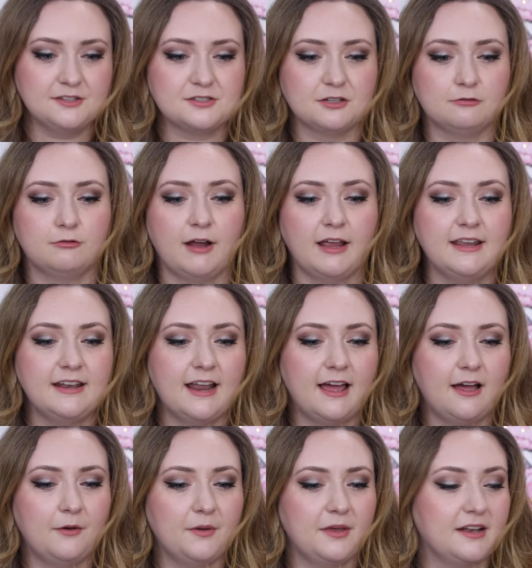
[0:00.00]
so right
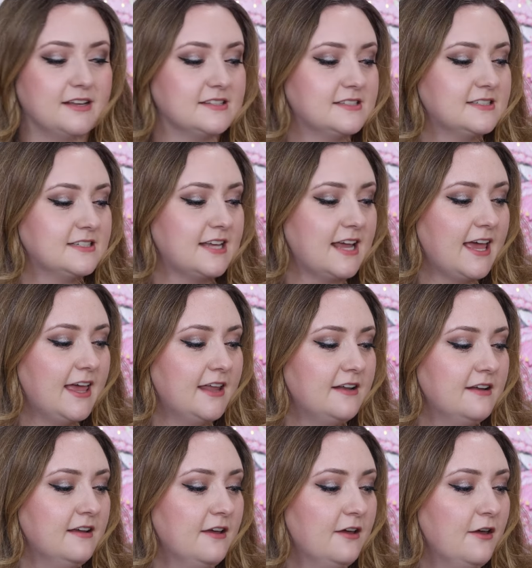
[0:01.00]
now it is
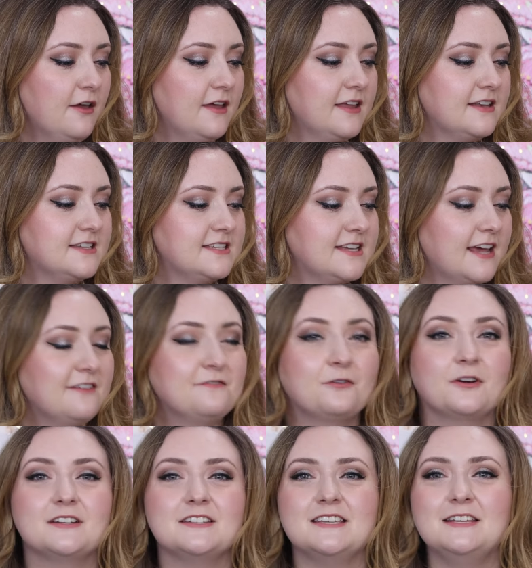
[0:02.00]

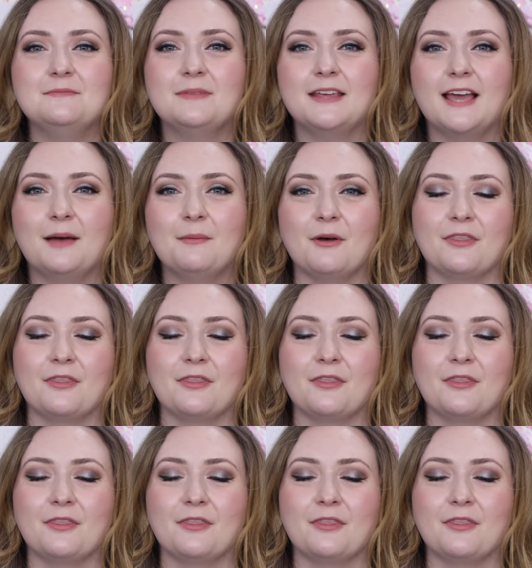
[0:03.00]
10:14 p.m.